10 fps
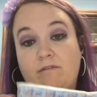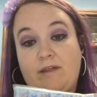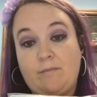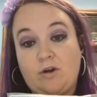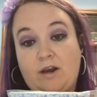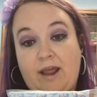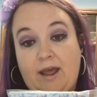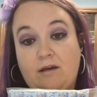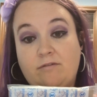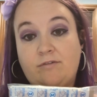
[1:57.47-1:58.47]
of them are going to
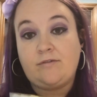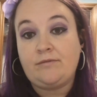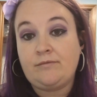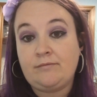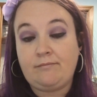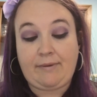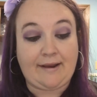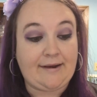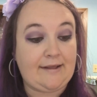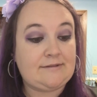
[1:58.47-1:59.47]
have
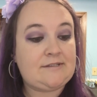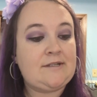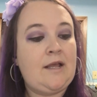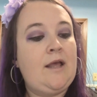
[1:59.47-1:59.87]
band-aids.